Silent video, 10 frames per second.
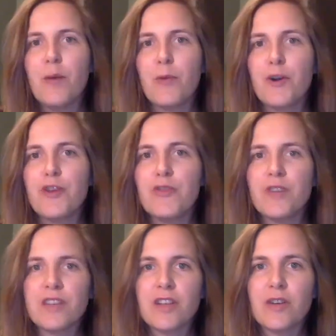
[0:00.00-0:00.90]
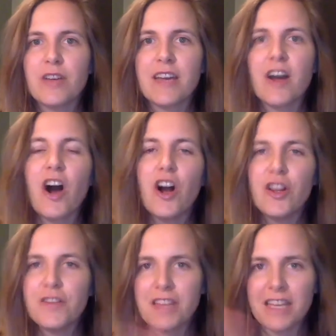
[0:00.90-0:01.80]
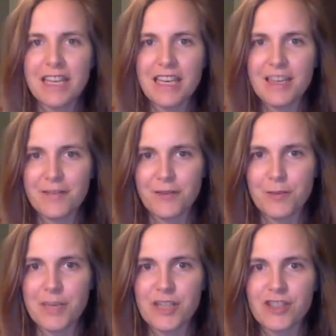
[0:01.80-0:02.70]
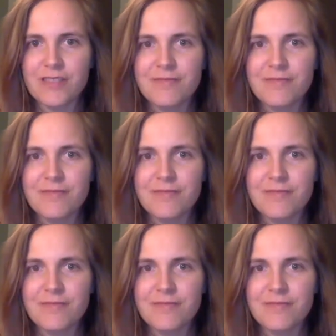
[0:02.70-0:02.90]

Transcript: where you can locate all of the key information.